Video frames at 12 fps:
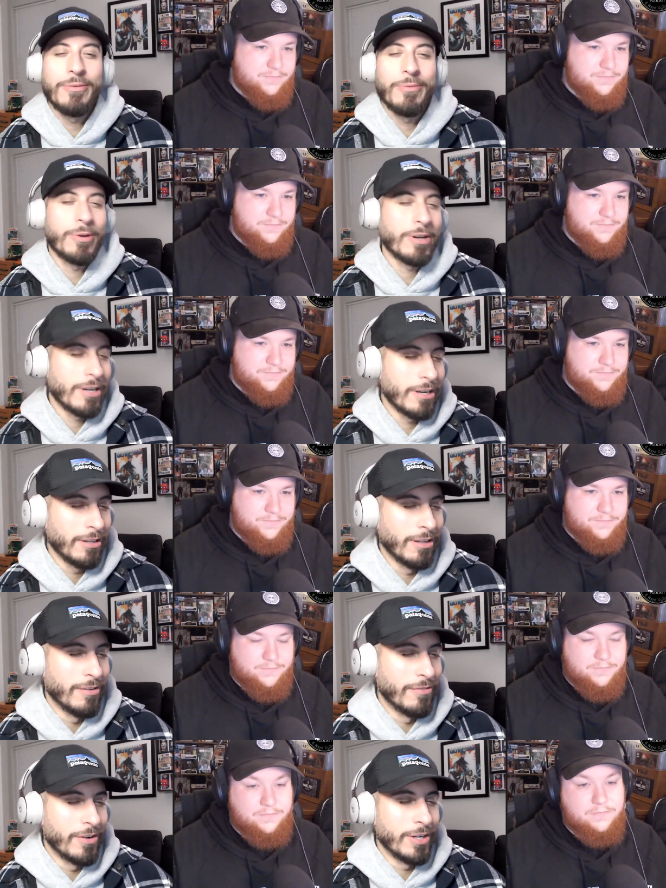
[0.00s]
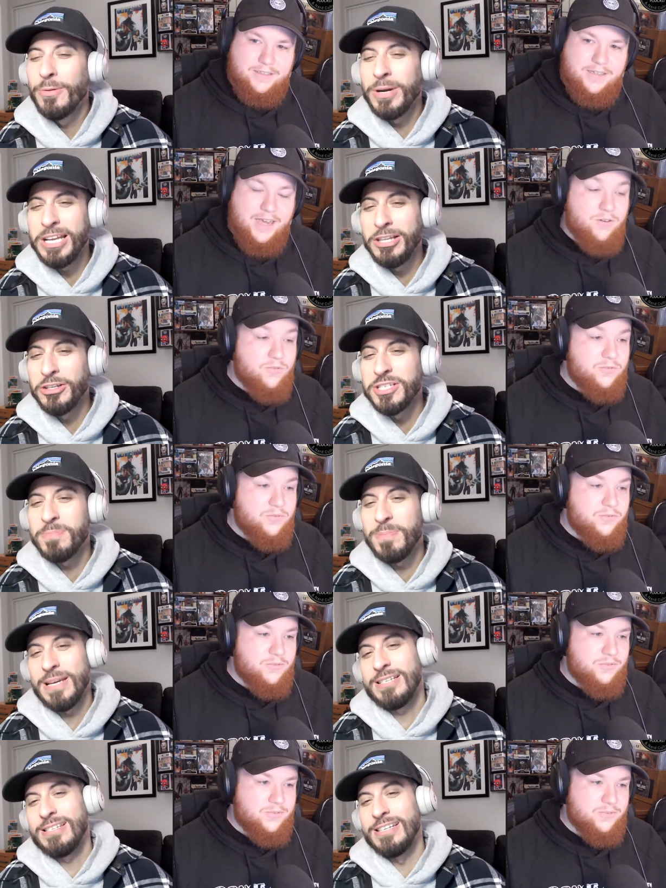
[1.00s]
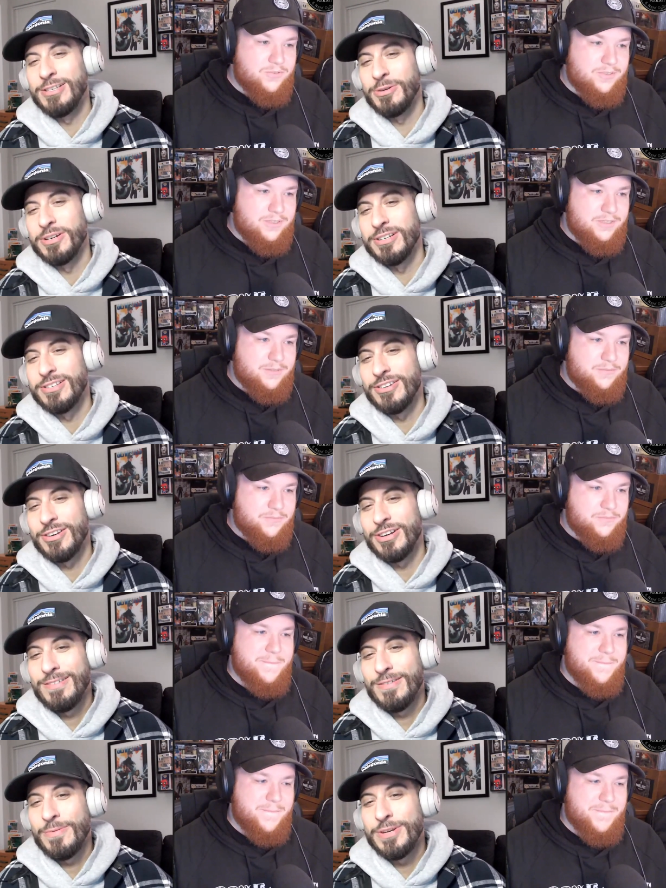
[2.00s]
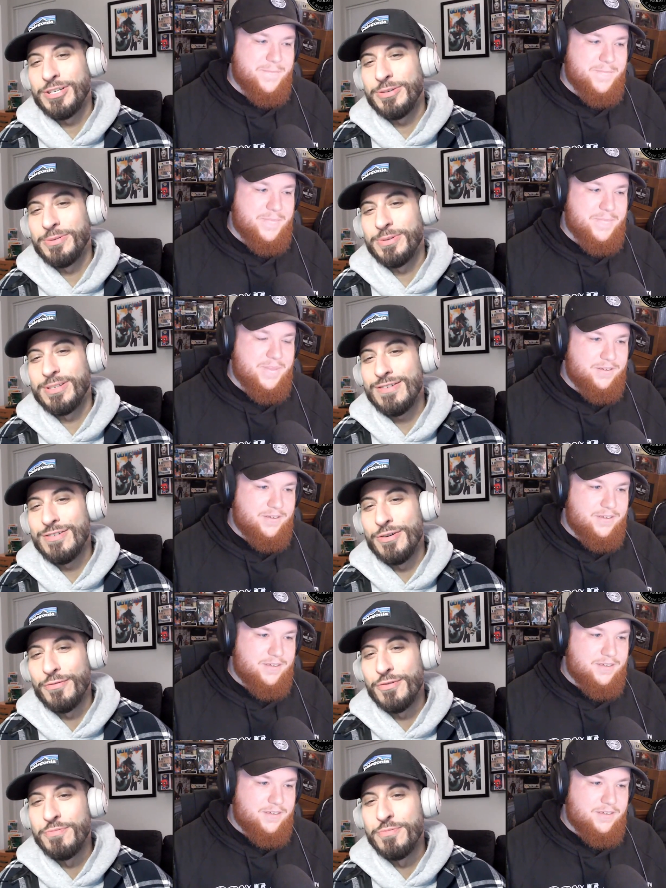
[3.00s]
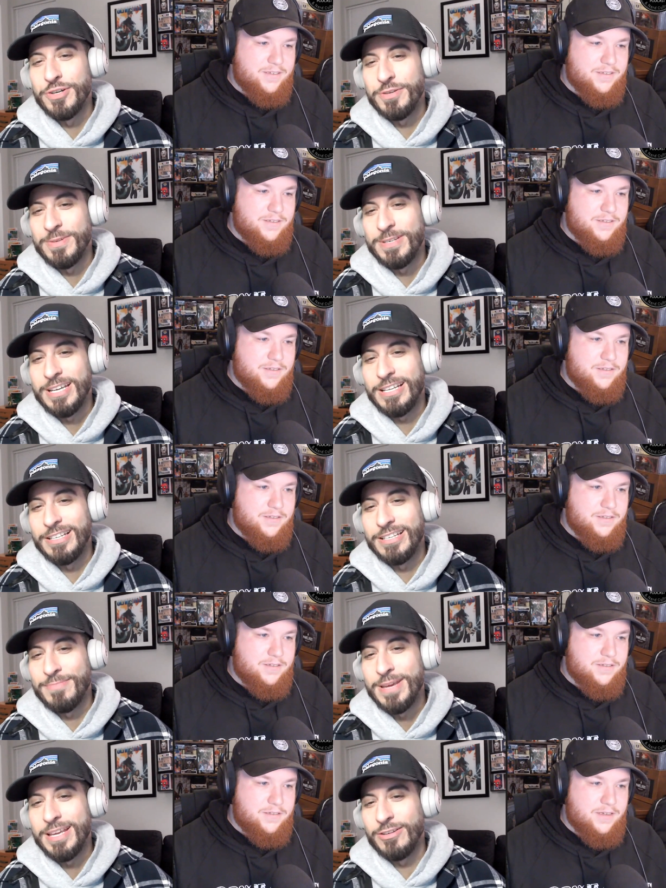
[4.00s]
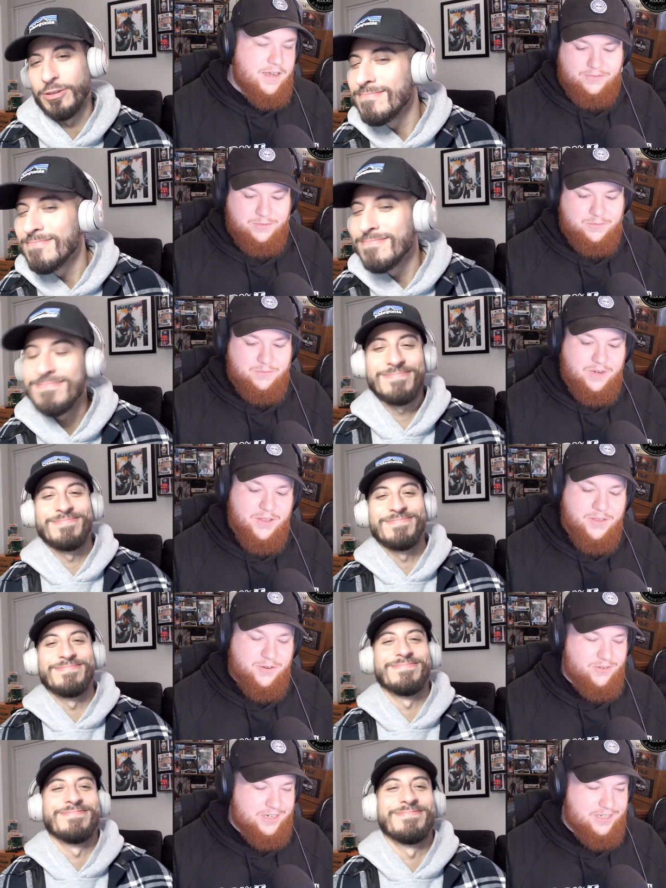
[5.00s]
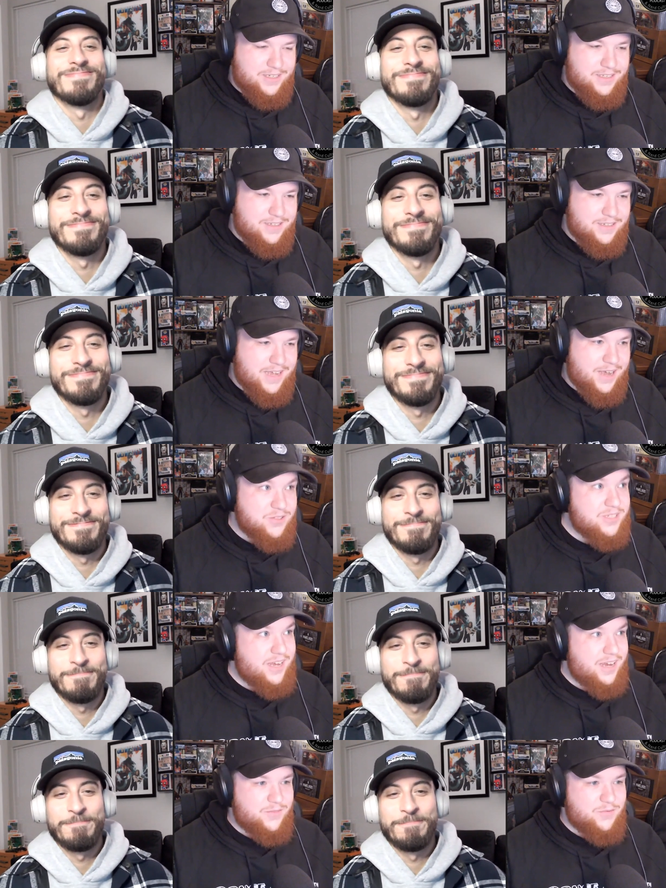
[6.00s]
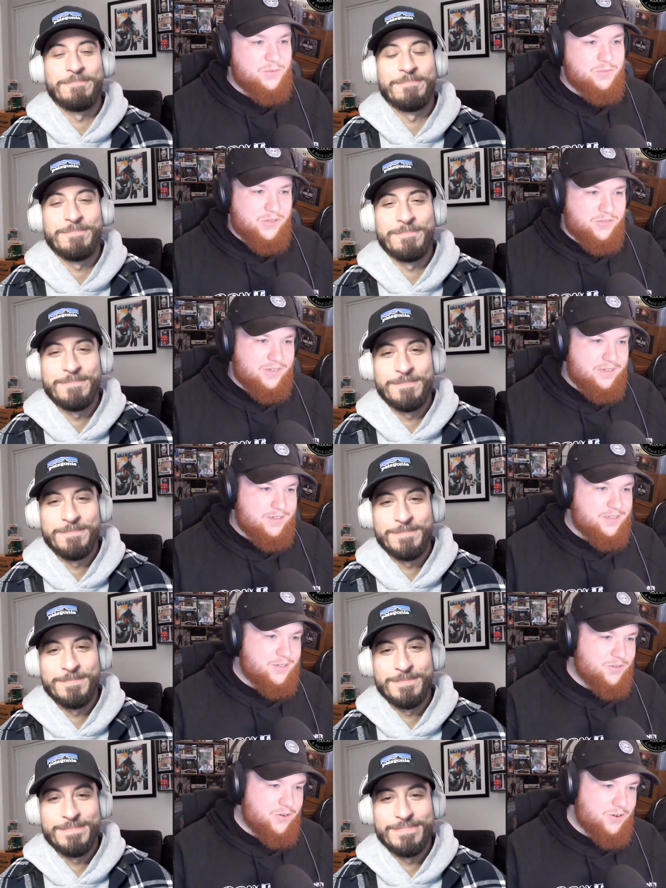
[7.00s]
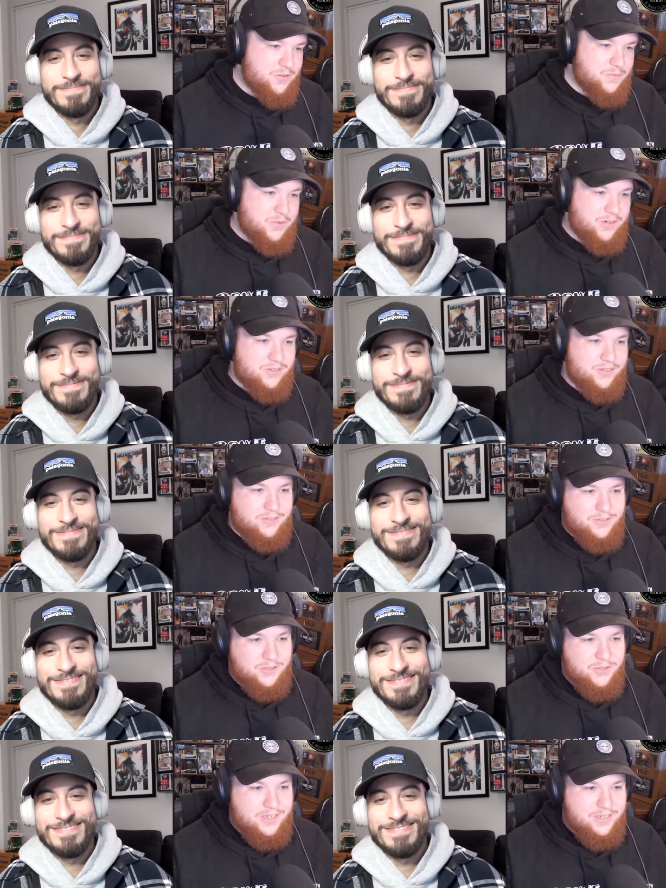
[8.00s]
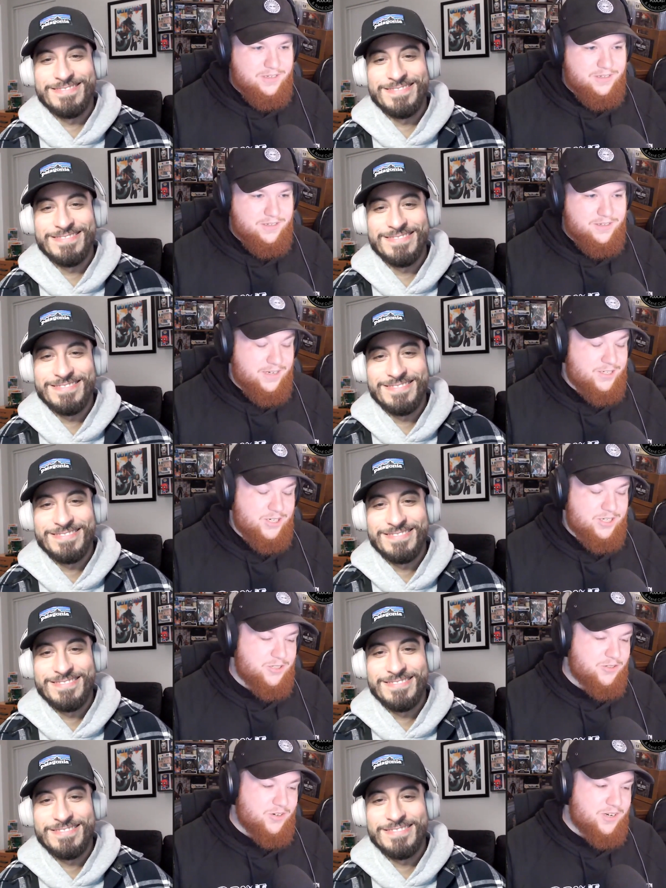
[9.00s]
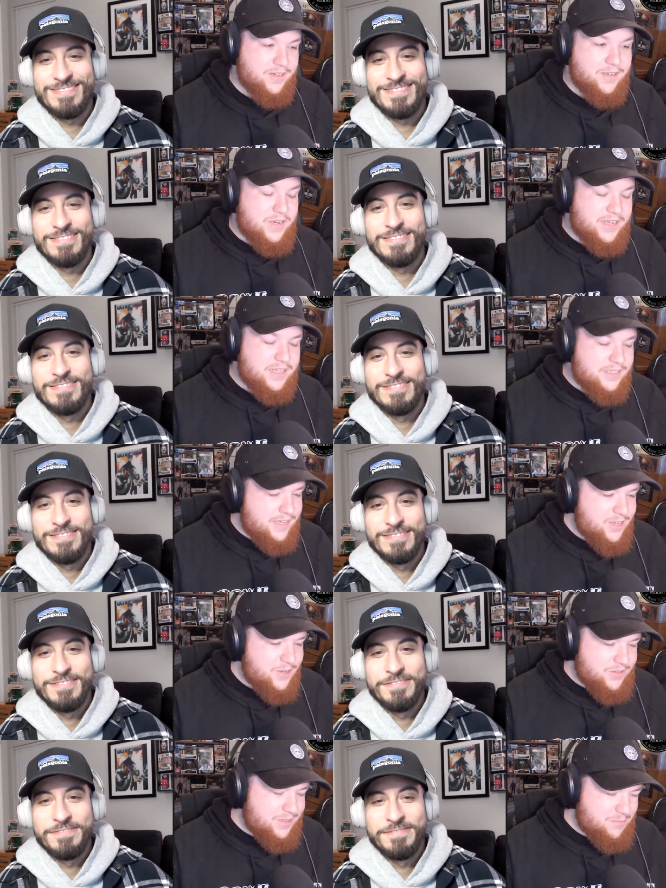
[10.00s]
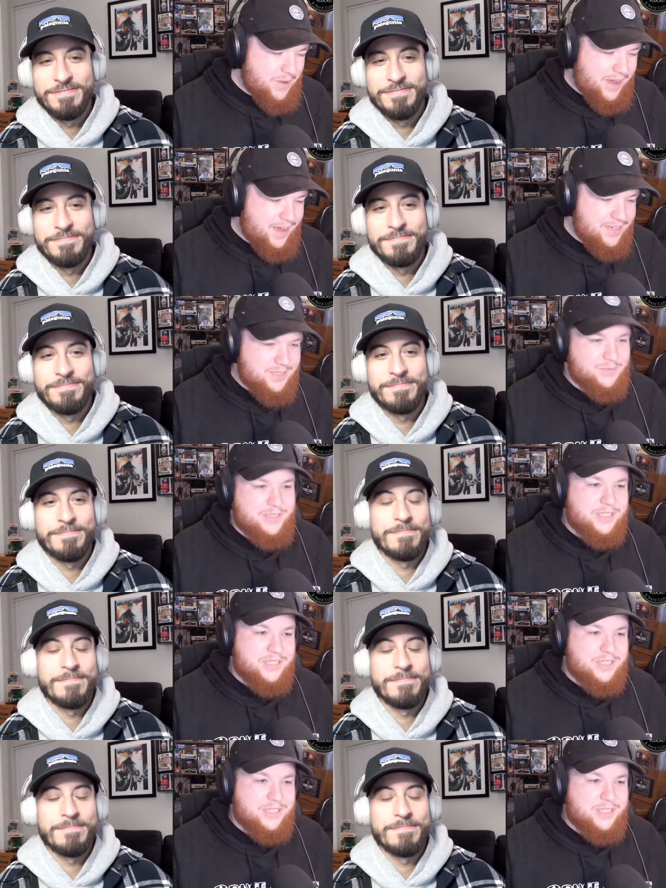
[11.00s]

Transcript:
Speaker 1: were going to love her. We're getting a little spicy towards her when mm. she was, you know, rumored to be taking this for other
Speaker 2: reasons outside of the movie, just her own personal choices. I judged her on and continue to possibly